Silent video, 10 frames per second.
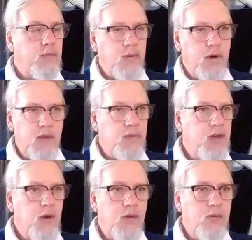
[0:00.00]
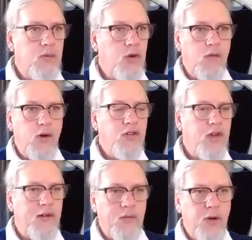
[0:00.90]
Pull up a new version
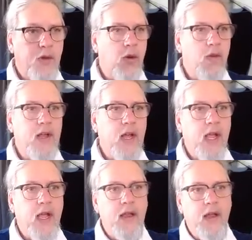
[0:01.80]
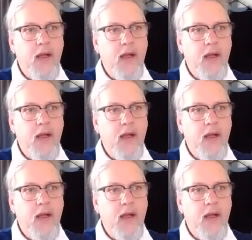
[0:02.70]
of them. Do the whole thing again.